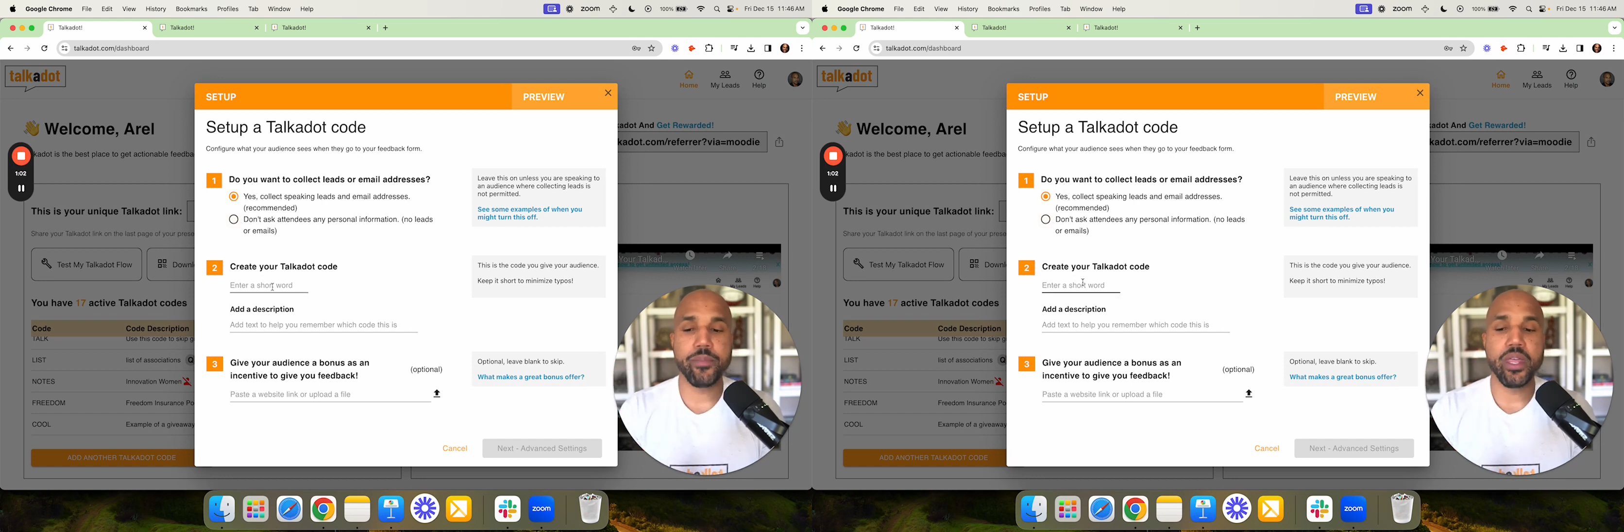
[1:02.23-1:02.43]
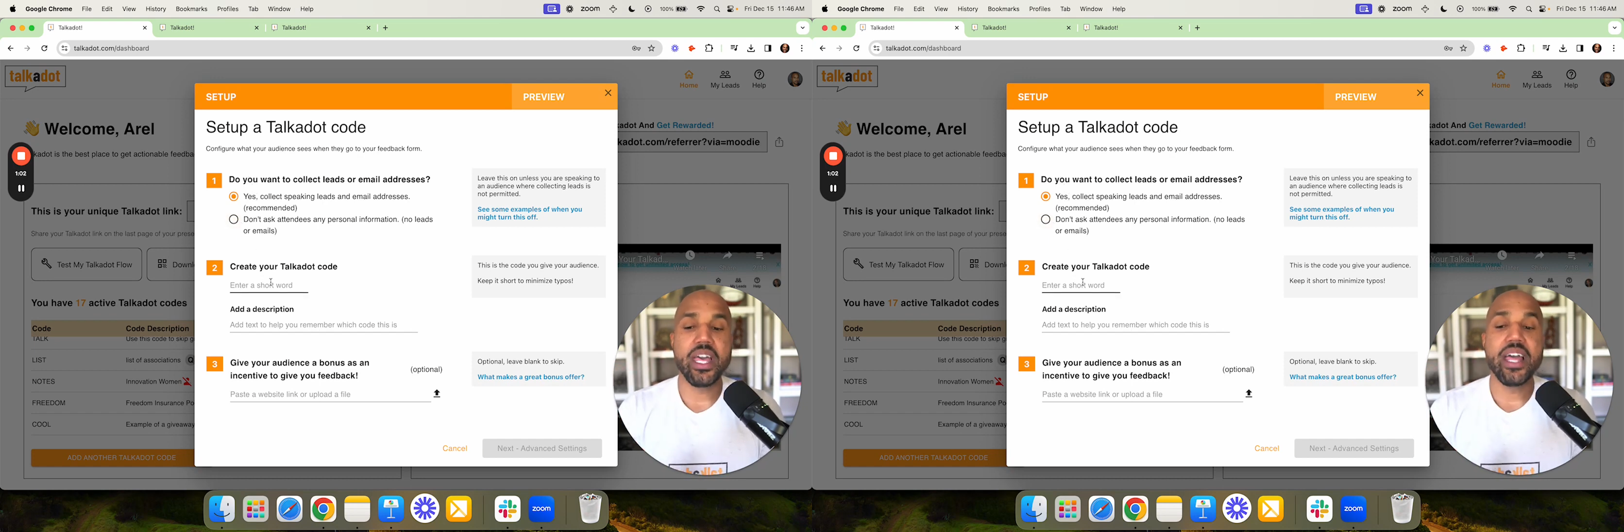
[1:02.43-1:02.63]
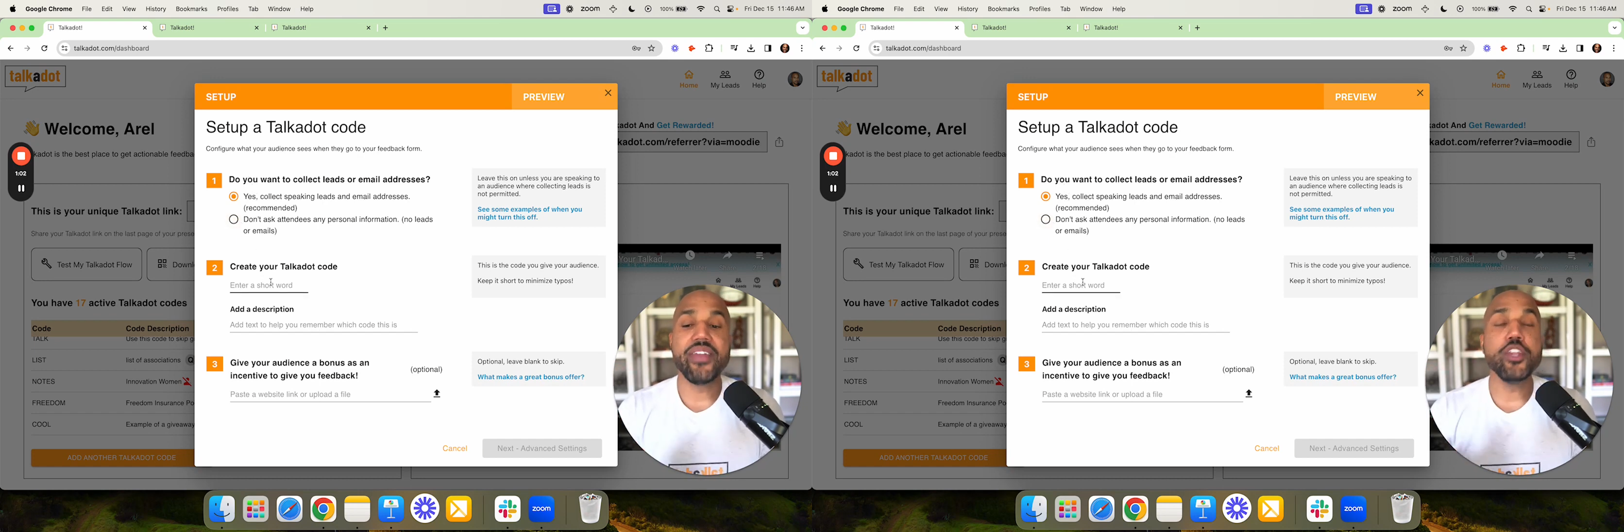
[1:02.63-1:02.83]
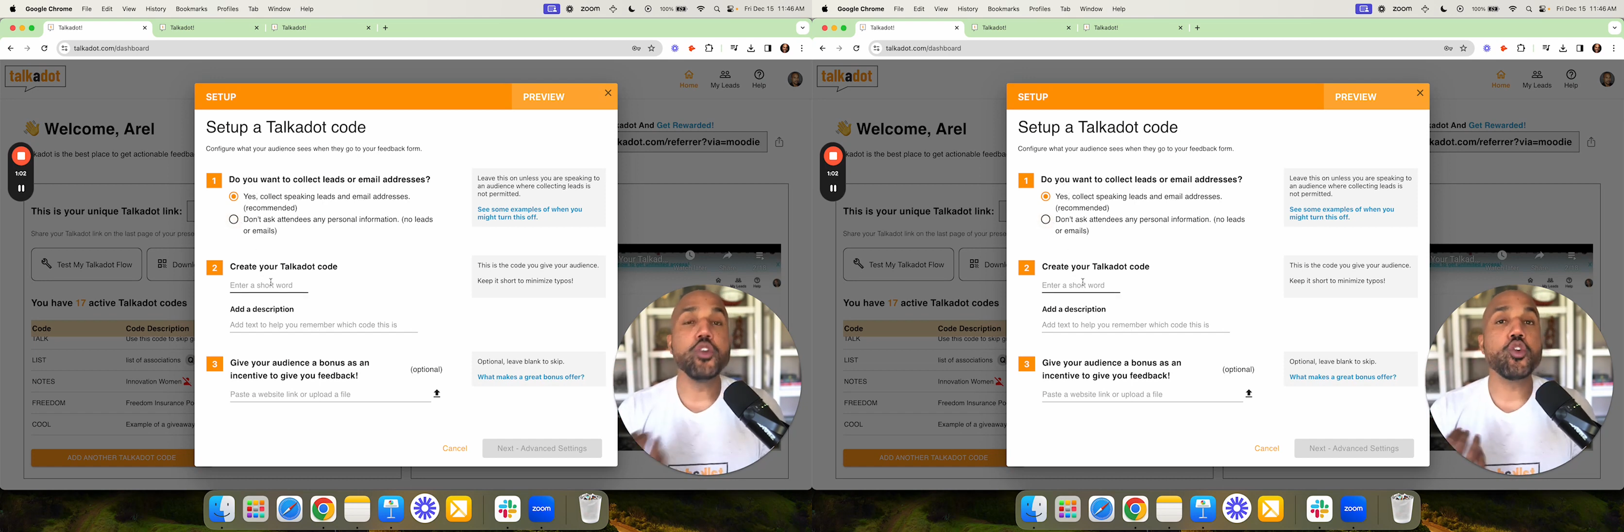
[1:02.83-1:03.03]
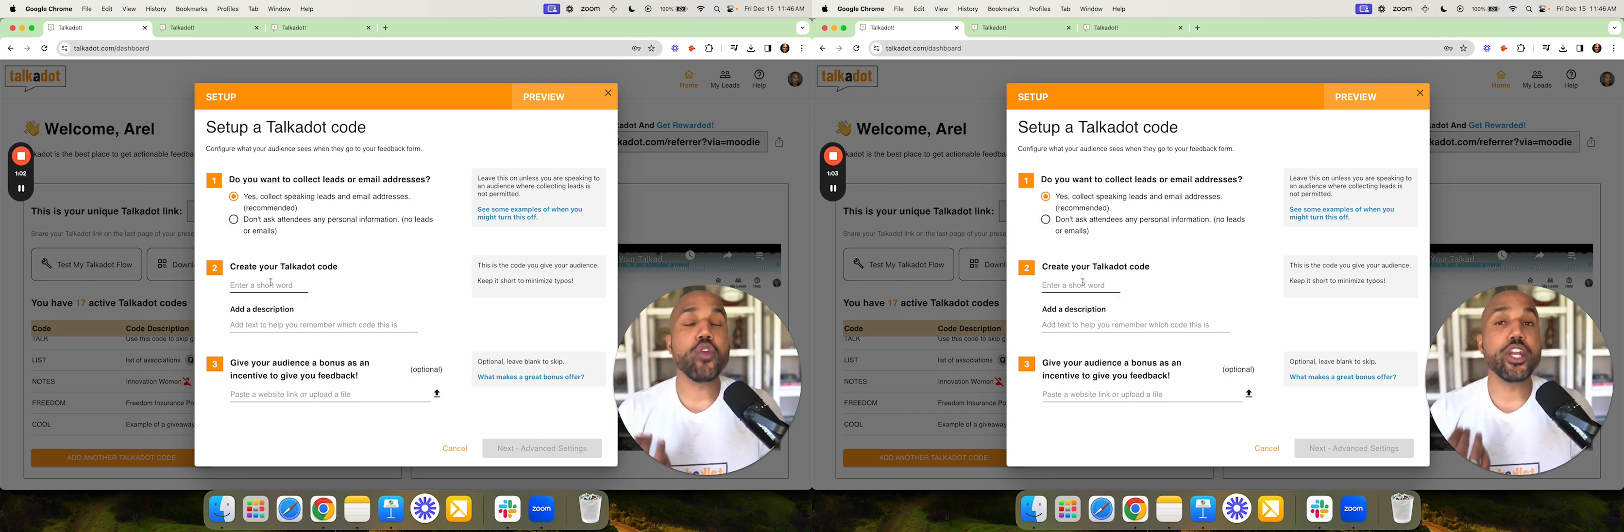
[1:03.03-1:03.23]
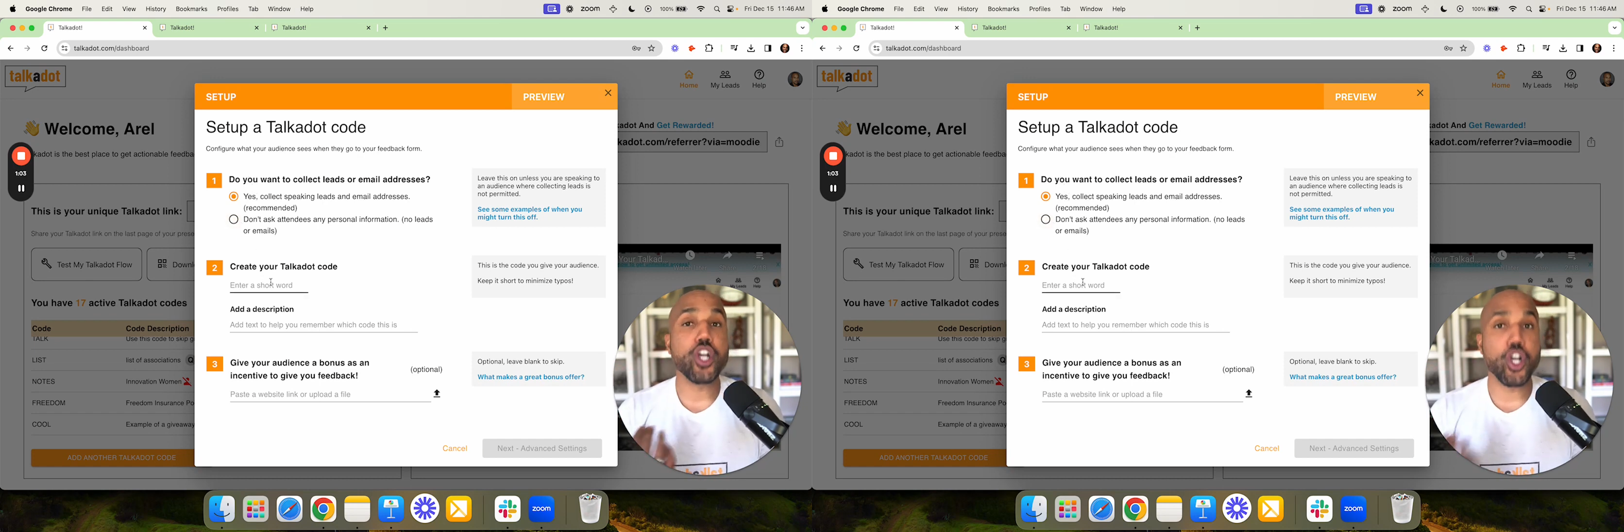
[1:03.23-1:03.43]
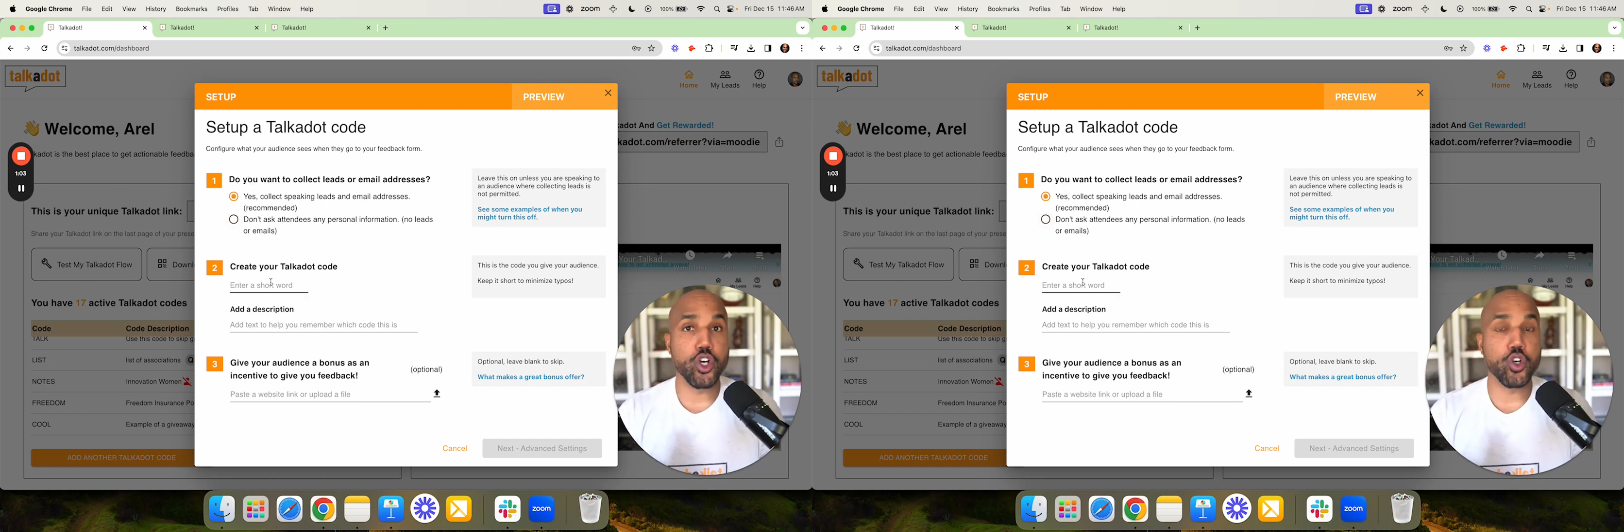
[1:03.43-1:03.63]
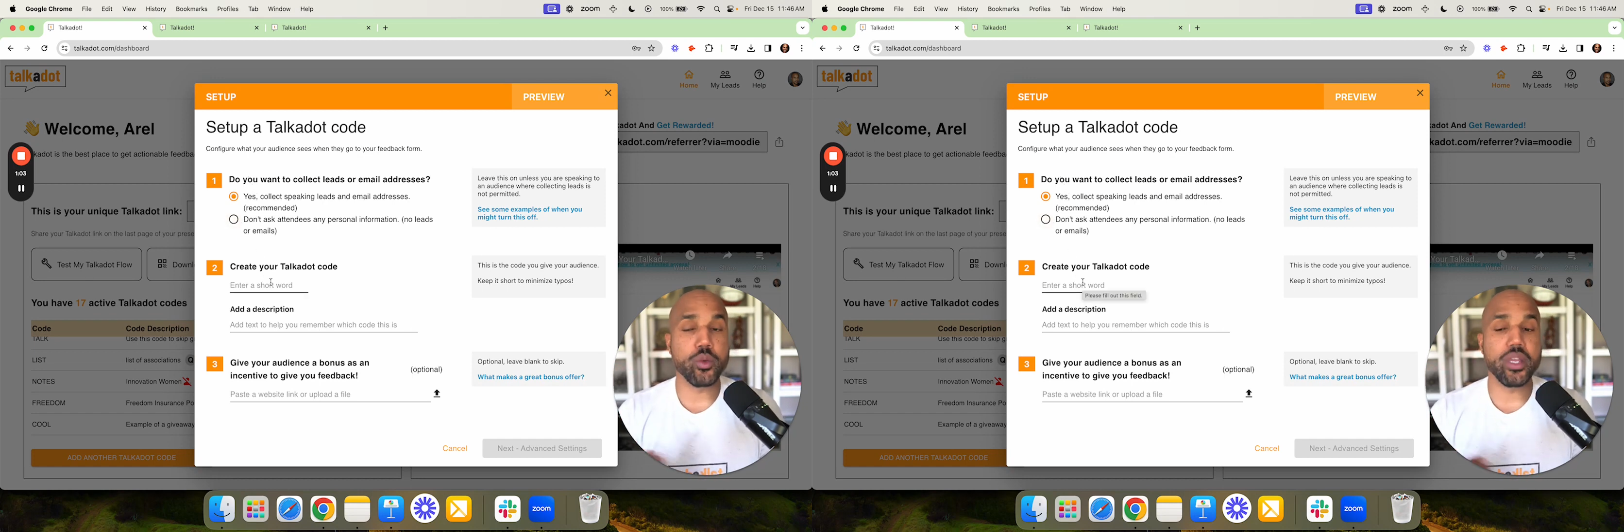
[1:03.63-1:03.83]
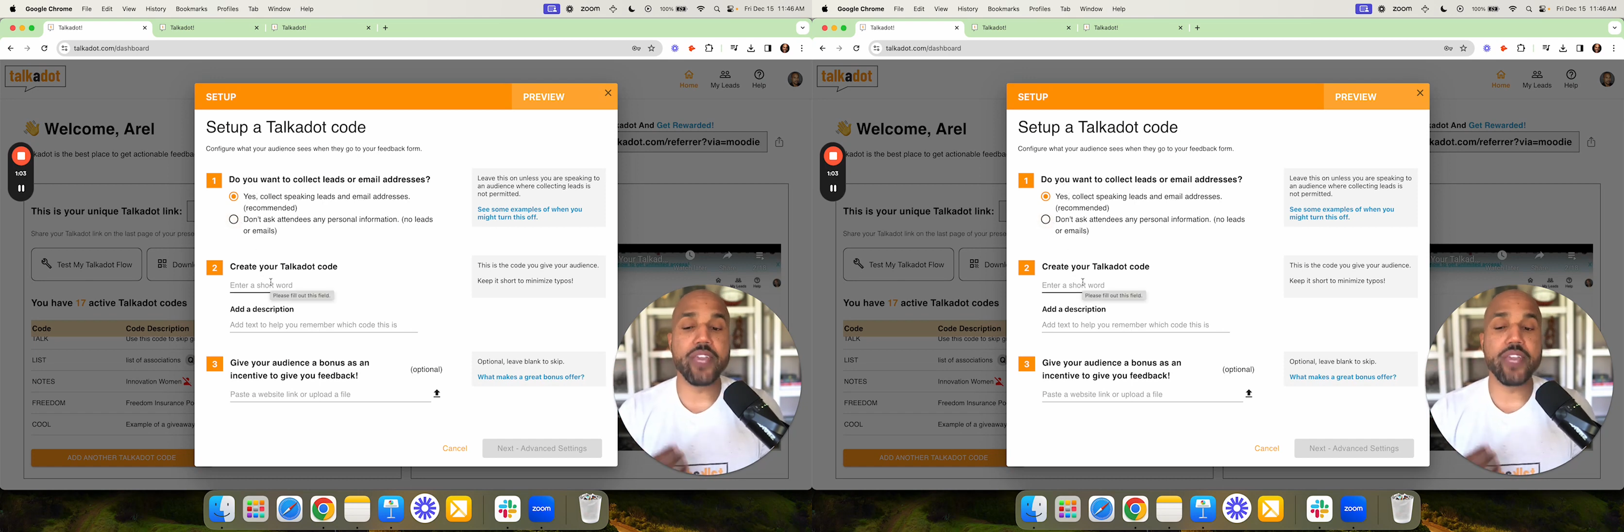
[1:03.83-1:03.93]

Then you create a code. If